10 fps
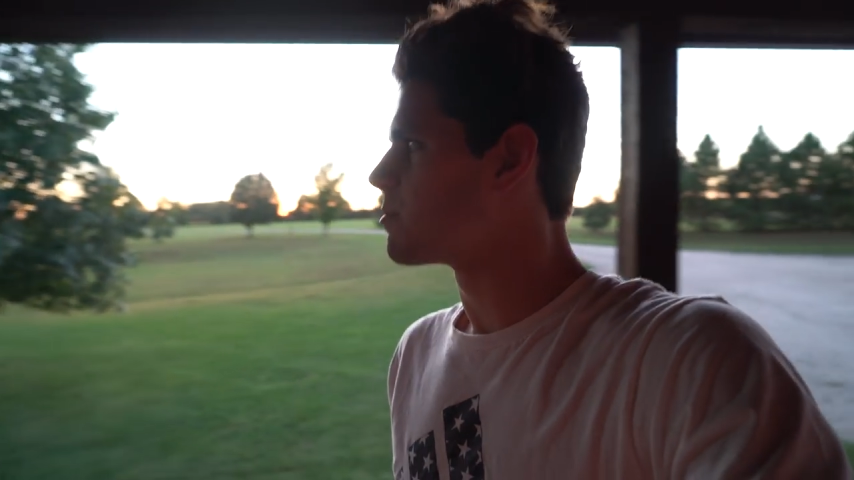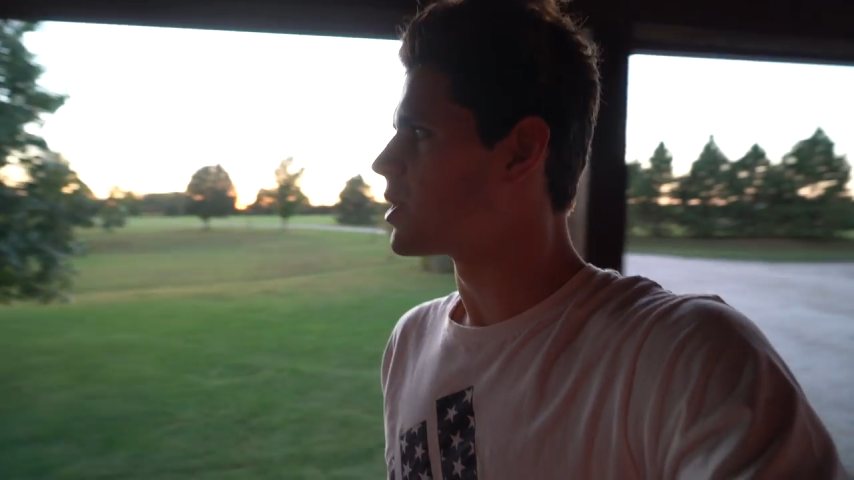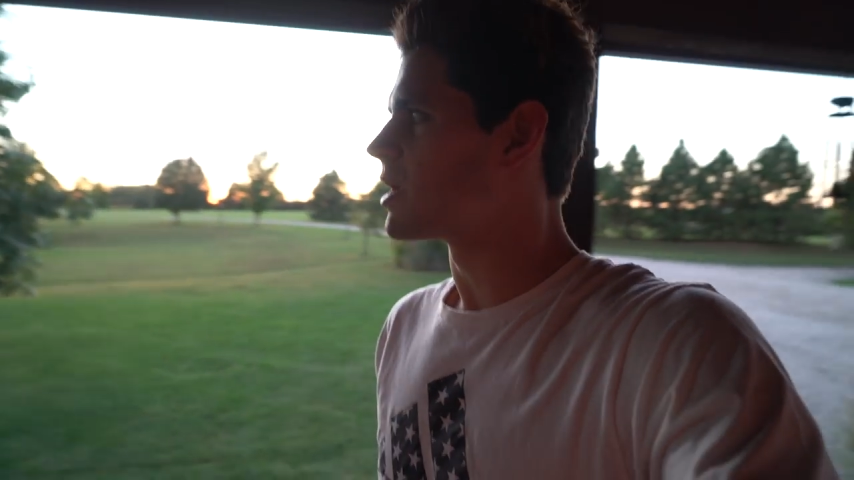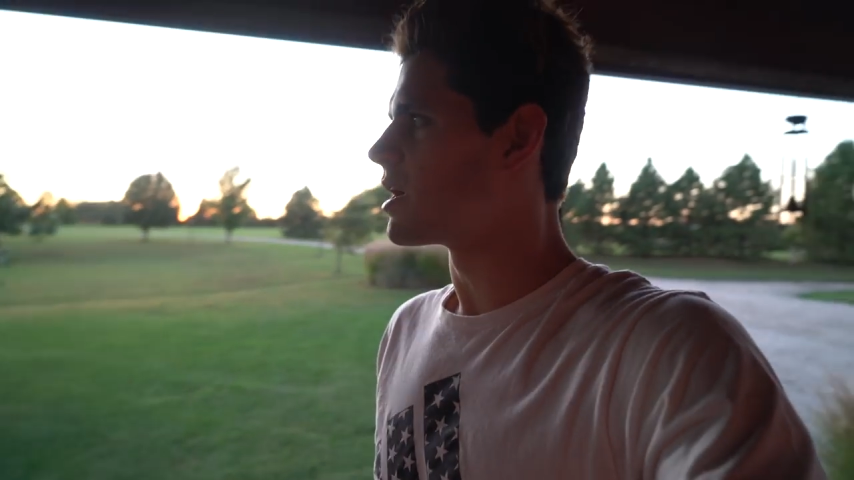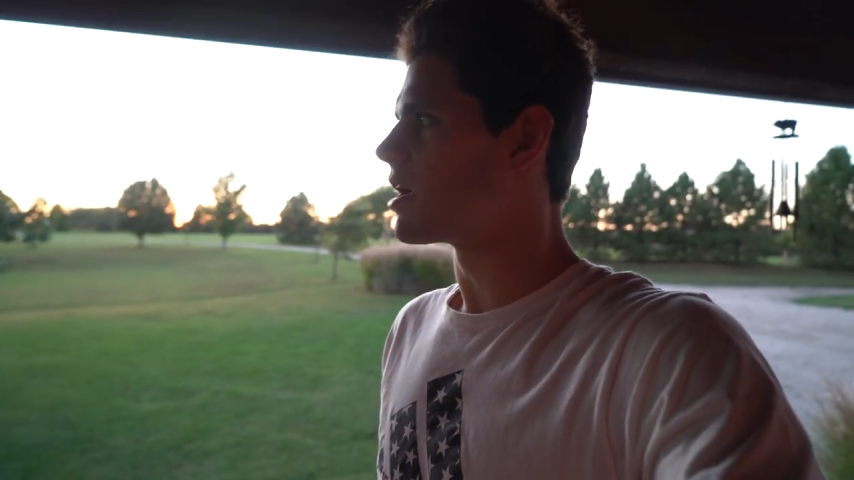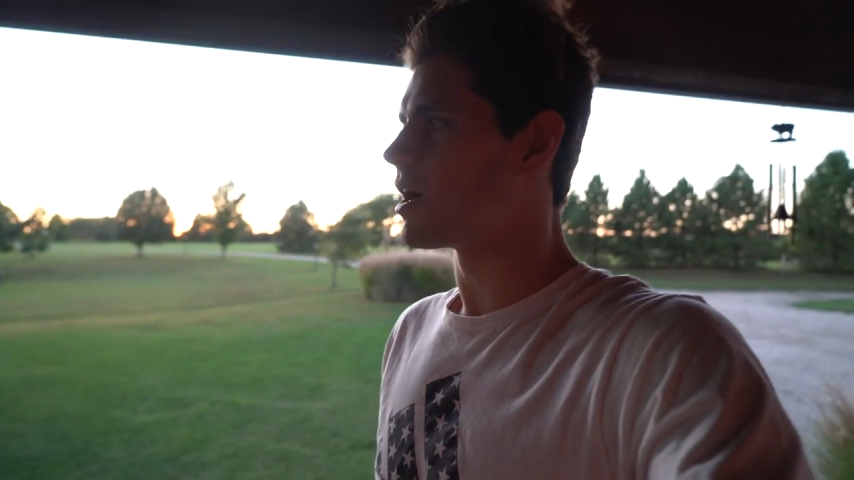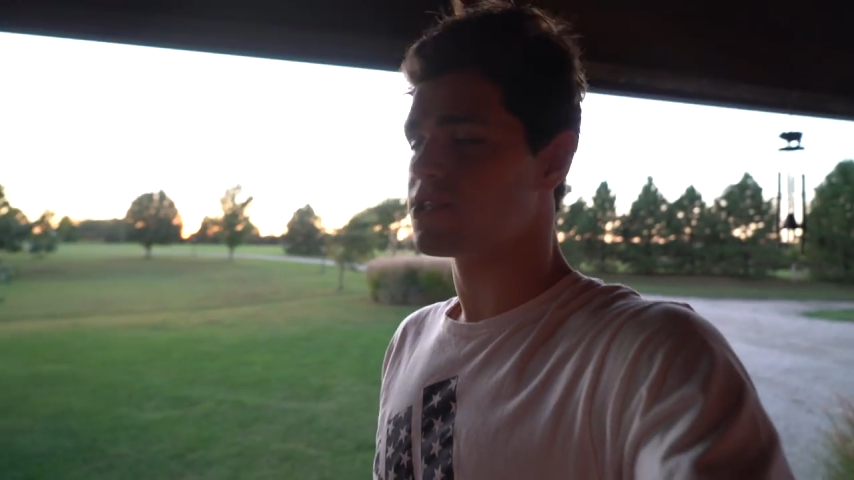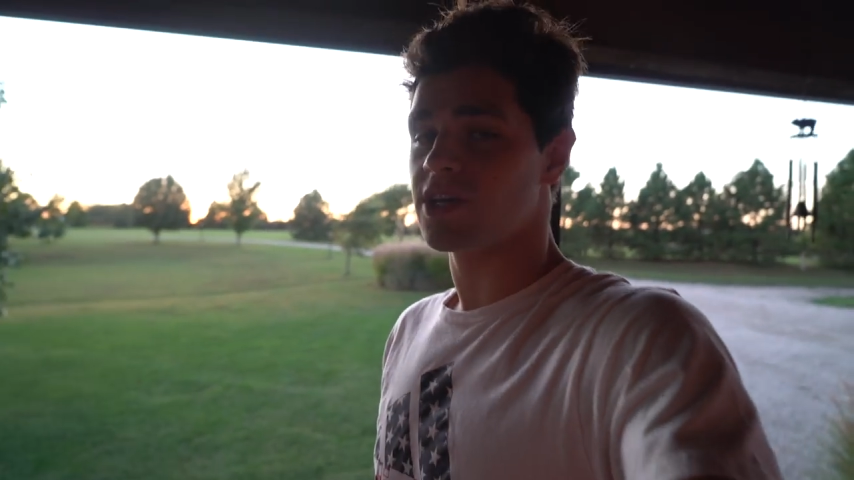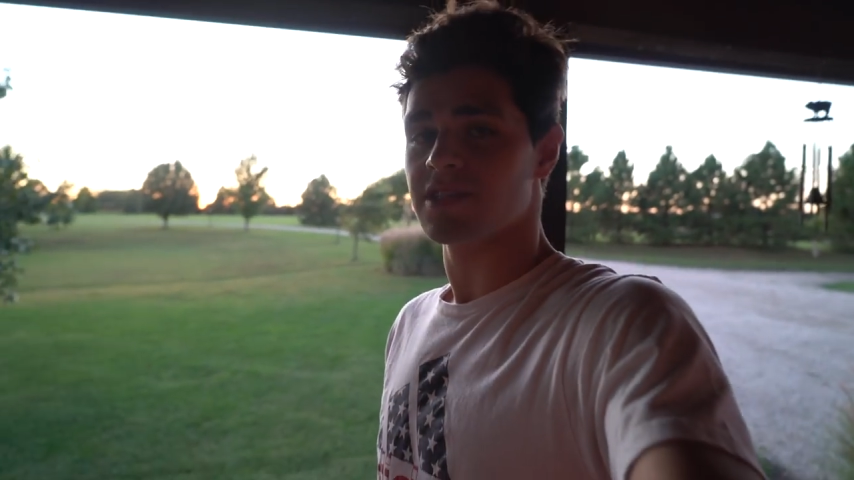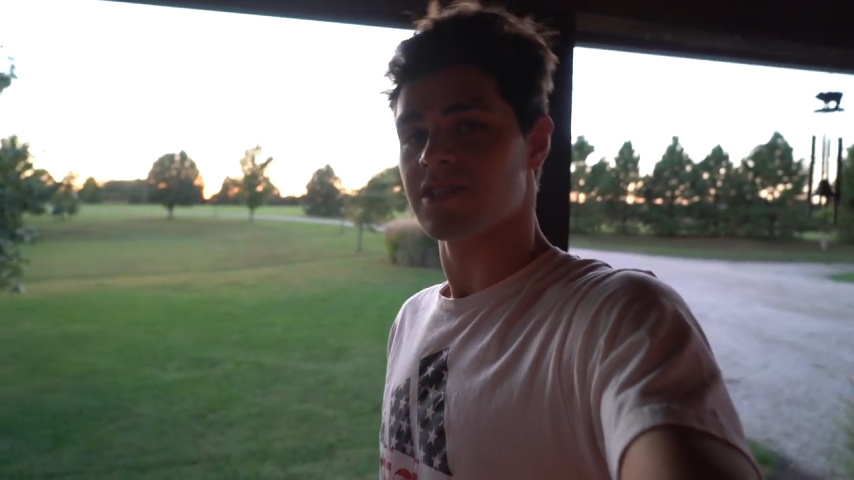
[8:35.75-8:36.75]
But I'll
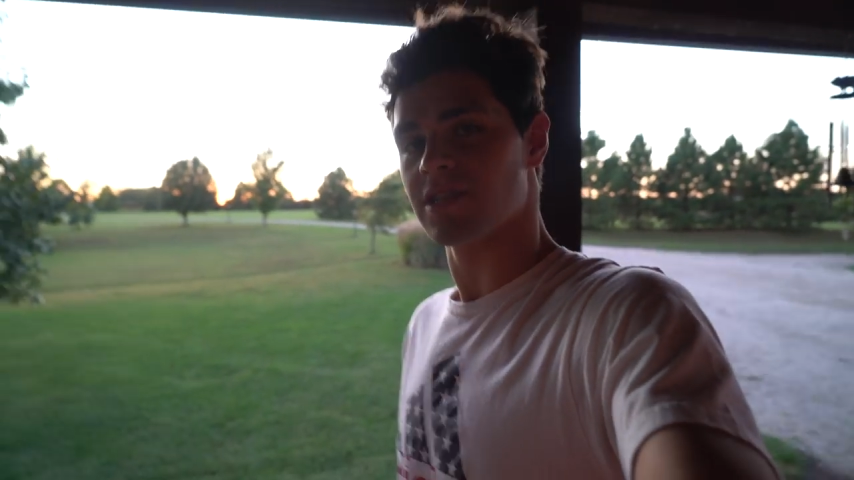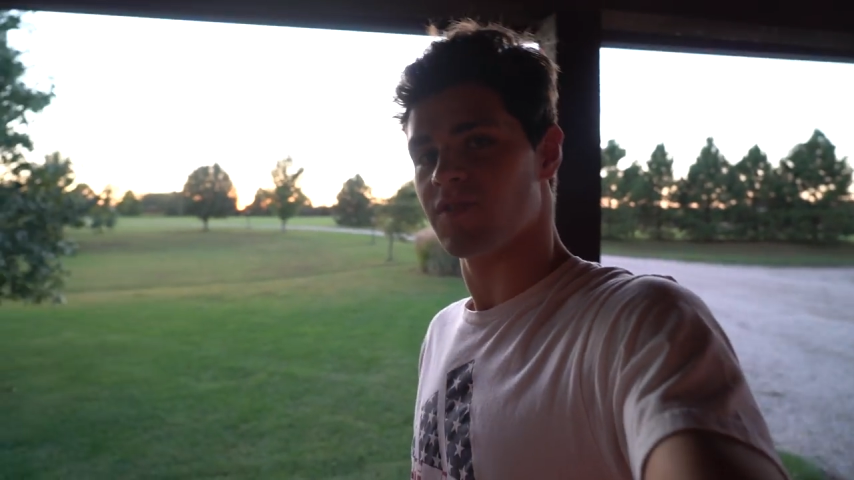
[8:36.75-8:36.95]
see you guys in the next